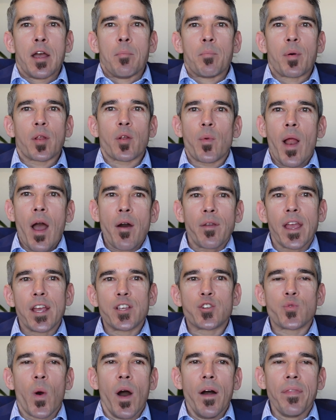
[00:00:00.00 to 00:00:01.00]
But around
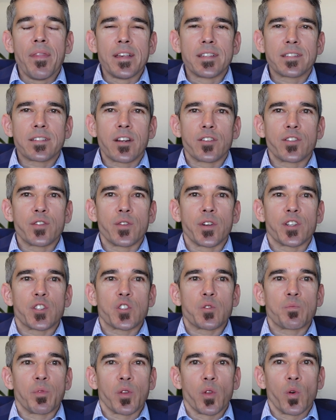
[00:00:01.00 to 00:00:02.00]
age 1, they start to
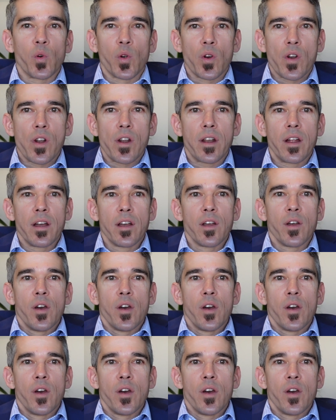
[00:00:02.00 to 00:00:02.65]
explore